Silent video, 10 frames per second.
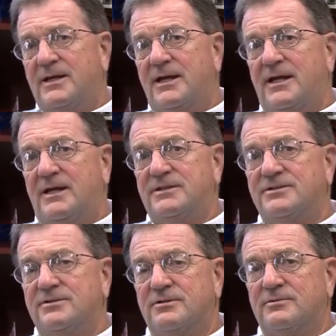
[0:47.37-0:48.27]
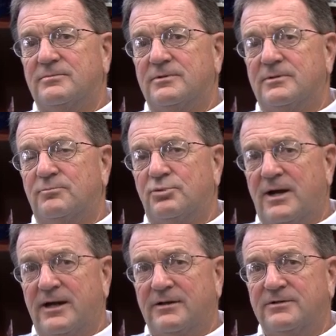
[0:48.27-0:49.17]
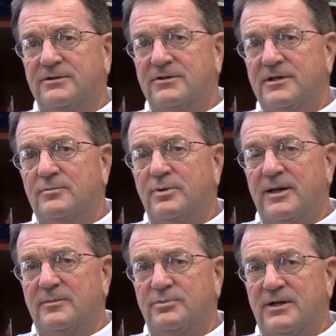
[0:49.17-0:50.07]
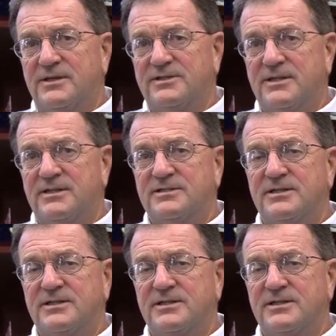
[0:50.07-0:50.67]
And so prior to the implant process,